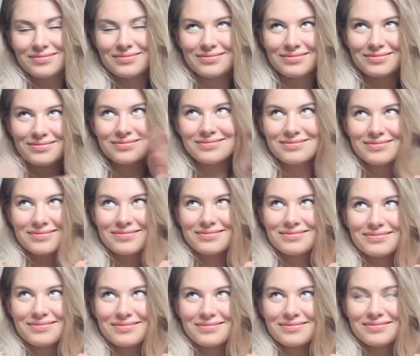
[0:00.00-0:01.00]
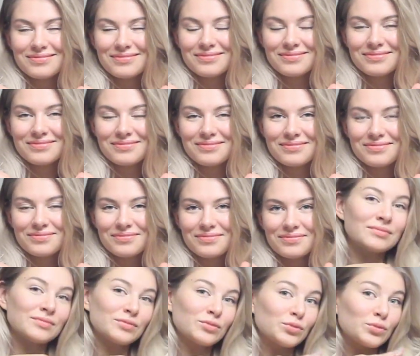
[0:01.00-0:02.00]

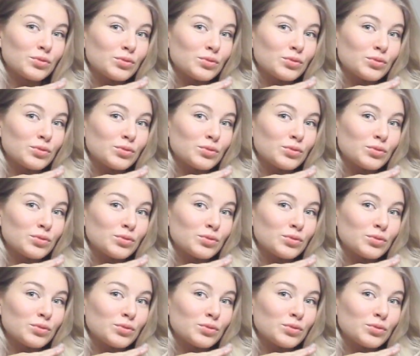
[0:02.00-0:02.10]
(no one is talking)